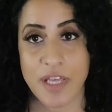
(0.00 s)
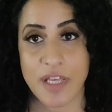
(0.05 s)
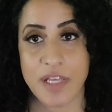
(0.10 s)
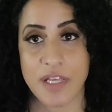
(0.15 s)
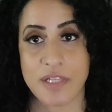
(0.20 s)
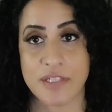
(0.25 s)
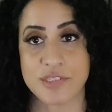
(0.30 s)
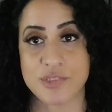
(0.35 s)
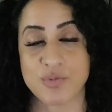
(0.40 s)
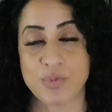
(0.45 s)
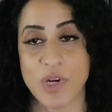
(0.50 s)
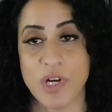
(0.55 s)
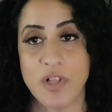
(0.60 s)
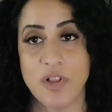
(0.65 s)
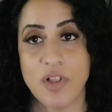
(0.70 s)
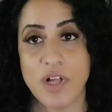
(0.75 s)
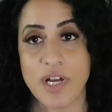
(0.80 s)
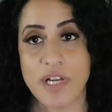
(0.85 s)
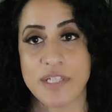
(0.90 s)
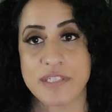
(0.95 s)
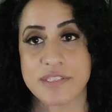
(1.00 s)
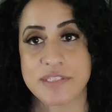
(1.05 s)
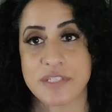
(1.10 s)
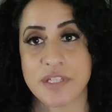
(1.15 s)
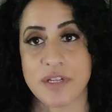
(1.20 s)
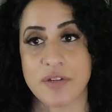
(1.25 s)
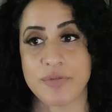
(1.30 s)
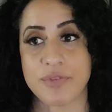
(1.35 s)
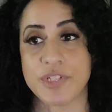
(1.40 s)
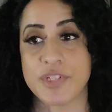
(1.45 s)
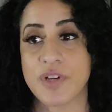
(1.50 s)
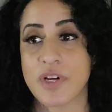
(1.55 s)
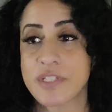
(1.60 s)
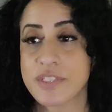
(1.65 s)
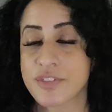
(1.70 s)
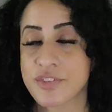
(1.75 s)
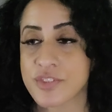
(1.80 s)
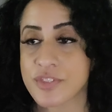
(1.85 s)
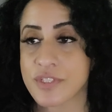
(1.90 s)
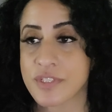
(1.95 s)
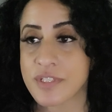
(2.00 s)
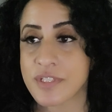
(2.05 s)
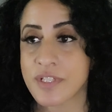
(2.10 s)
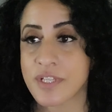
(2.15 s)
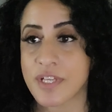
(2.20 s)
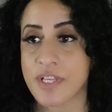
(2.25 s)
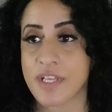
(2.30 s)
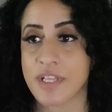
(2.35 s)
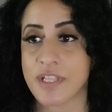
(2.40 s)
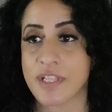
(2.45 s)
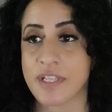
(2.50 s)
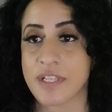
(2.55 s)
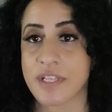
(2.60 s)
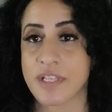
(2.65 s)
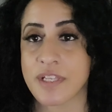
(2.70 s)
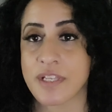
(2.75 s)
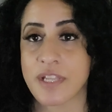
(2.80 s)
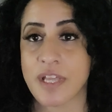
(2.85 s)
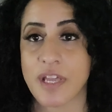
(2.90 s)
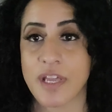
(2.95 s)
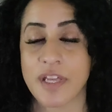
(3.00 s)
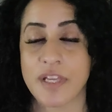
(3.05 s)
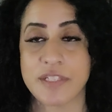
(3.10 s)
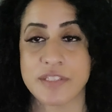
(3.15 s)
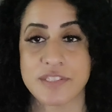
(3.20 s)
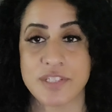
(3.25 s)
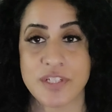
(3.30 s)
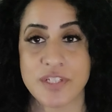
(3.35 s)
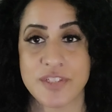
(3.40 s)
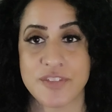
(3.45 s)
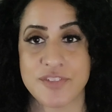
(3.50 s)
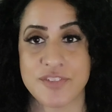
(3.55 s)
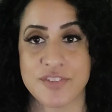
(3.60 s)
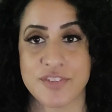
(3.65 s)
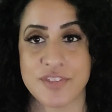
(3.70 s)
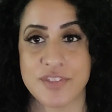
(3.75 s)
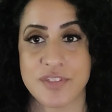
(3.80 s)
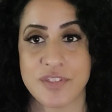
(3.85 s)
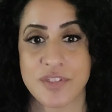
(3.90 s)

as well as a reduction in anxiety.